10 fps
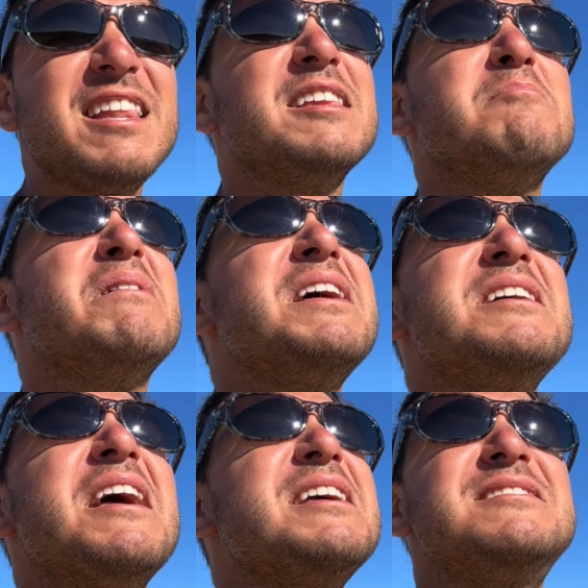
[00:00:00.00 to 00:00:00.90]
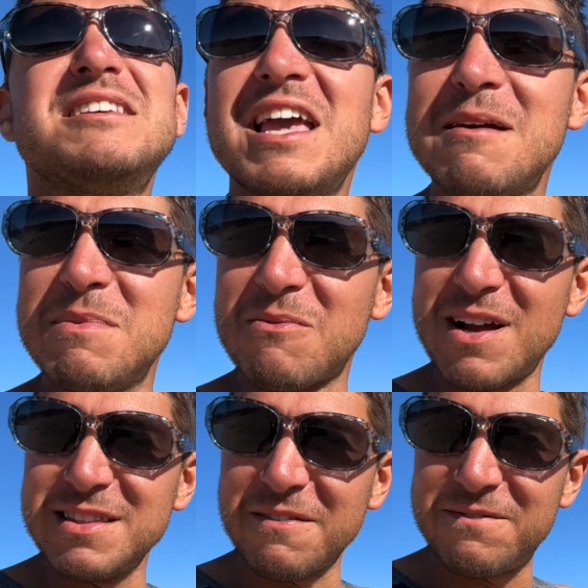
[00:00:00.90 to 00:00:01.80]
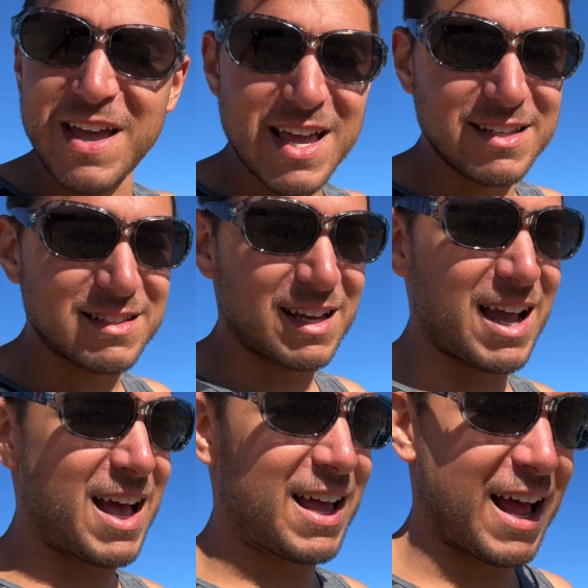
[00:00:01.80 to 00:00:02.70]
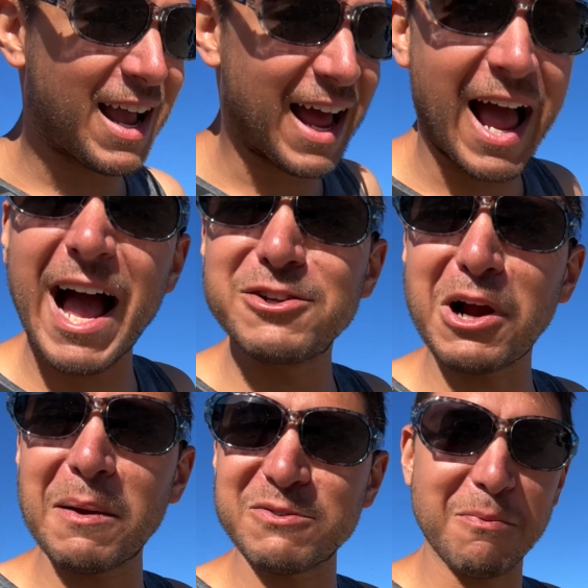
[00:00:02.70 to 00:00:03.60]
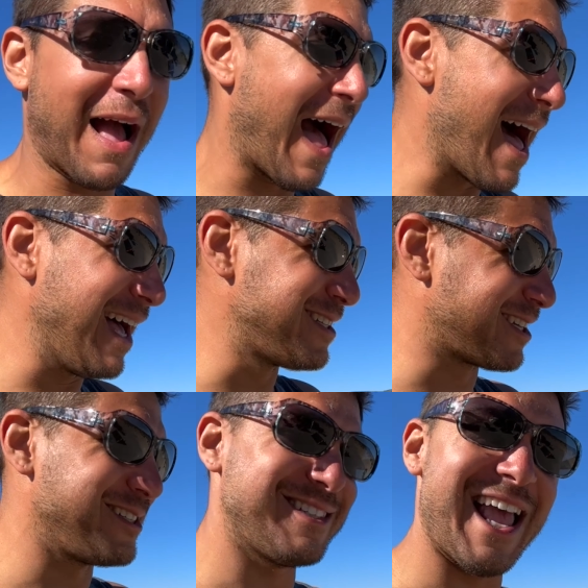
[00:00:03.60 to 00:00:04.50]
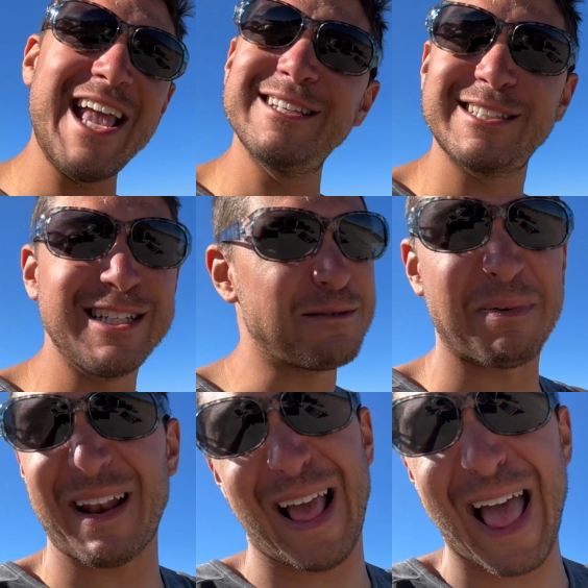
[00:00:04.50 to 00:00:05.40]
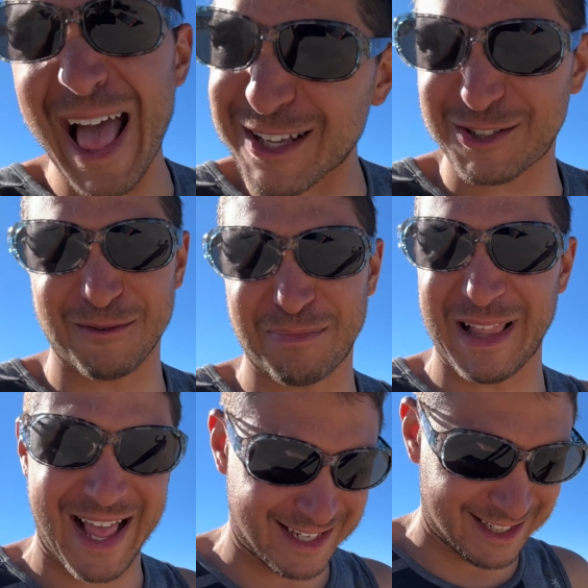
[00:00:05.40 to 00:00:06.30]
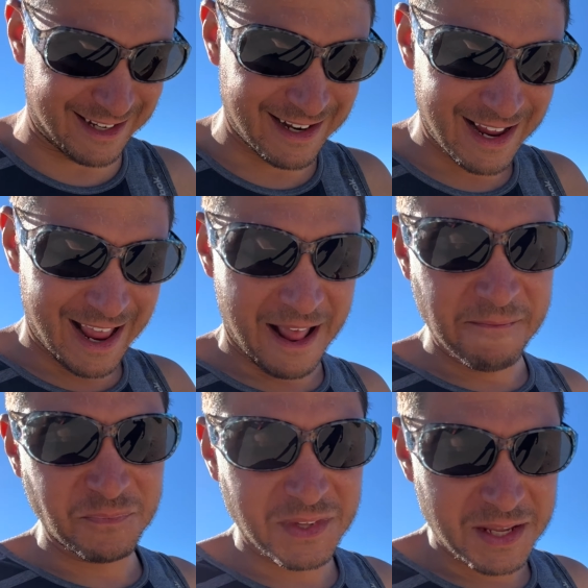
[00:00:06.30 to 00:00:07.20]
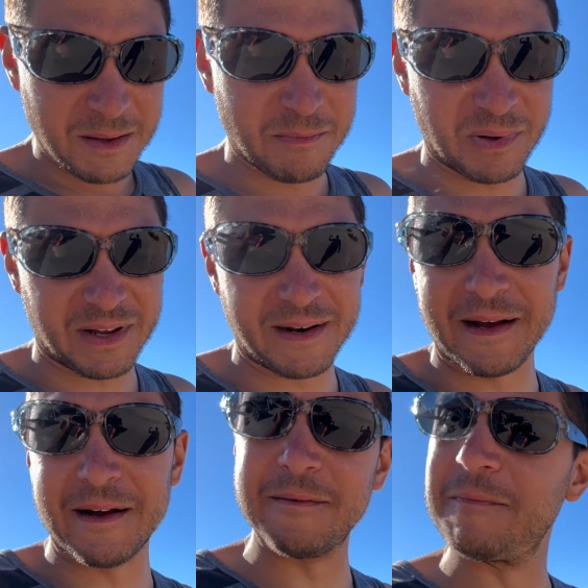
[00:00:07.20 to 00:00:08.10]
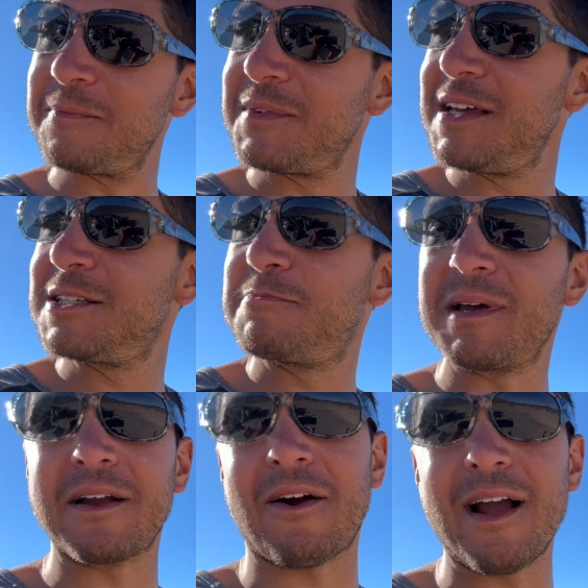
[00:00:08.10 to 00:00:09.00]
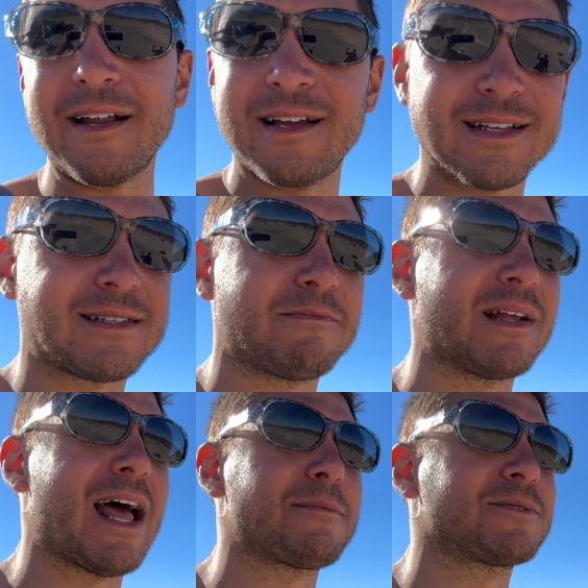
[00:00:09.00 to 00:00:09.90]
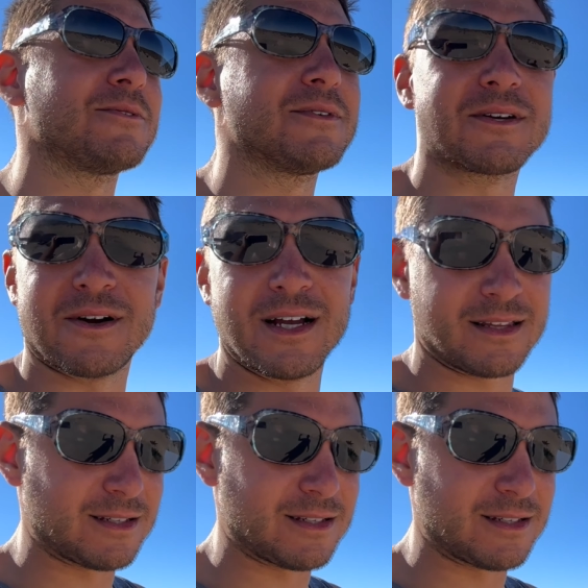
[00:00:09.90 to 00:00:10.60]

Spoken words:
I let the AC hit me right in the face. I got eye drops for my eyes because the AC's been extra blasted. But it's been great. It's been absolutely great.